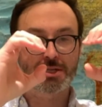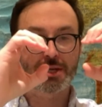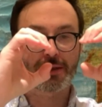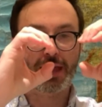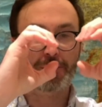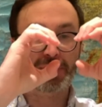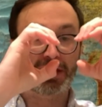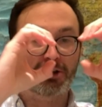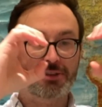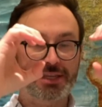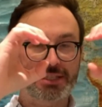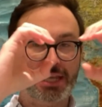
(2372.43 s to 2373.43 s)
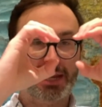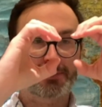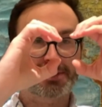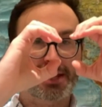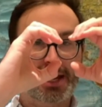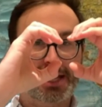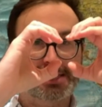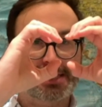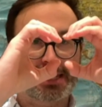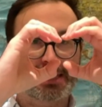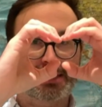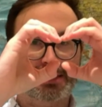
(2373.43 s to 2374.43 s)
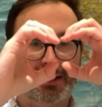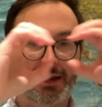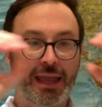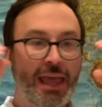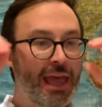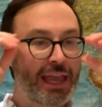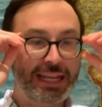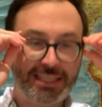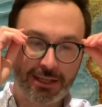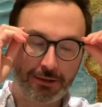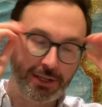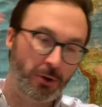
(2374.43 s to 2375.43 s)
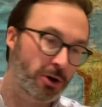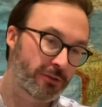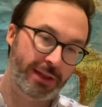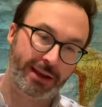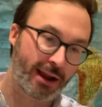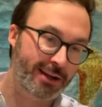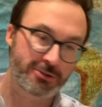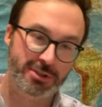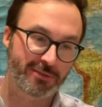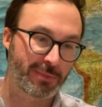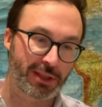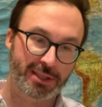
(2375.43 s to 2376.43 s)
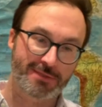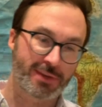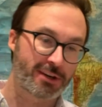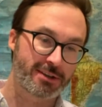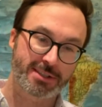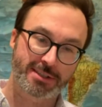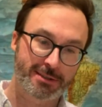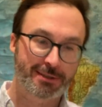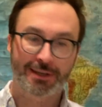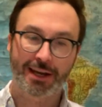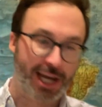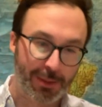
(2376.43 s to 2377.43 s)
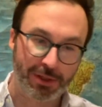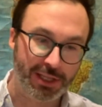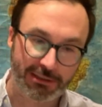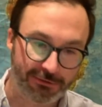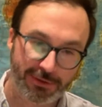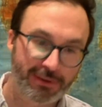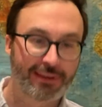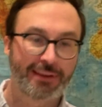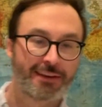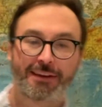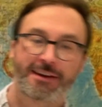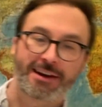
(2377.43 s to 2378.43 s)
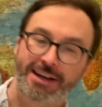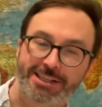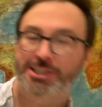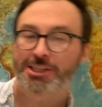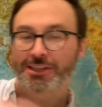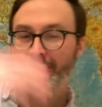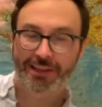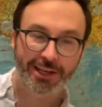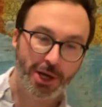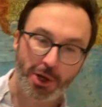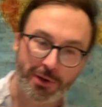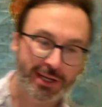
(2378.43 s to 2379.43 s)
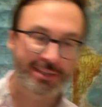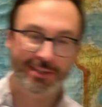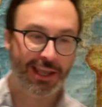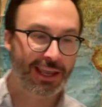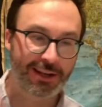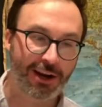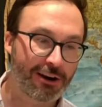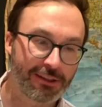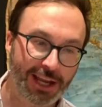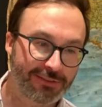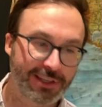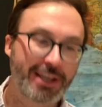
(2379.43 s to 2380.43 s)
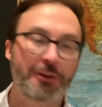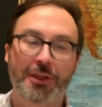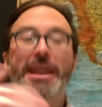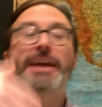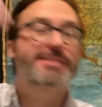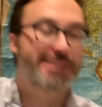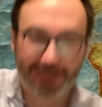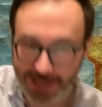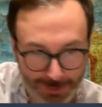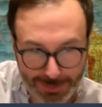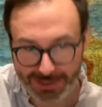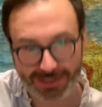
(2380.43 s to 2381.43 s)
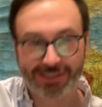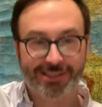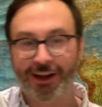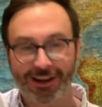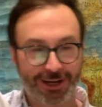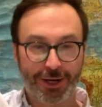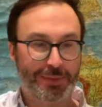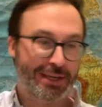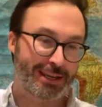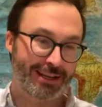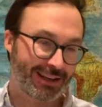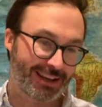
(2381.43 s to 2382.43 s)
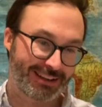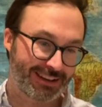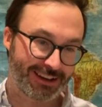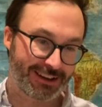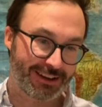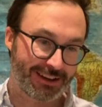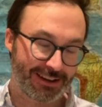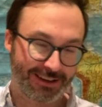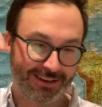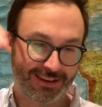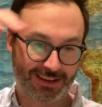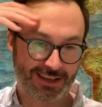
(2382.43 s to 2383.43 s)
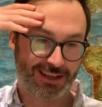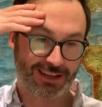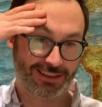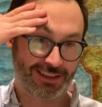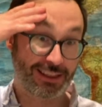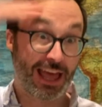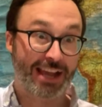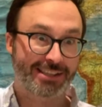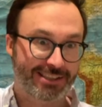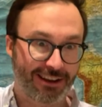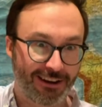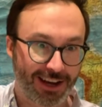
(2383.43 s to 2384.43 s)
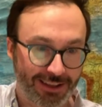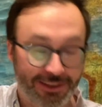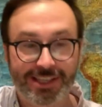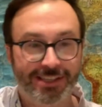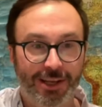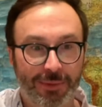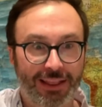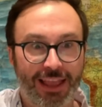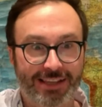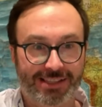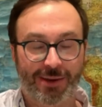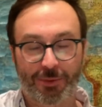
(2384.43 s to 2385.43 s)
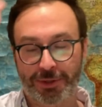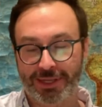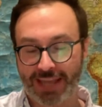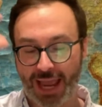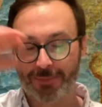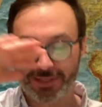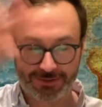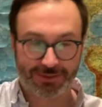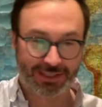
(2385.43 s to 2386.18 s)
appear the same size in the sky? It's on the order of like hundreds of millions of years, I believe. So in our life, the next eclipse is not going to be the last time. This is going to be the last time where this happens.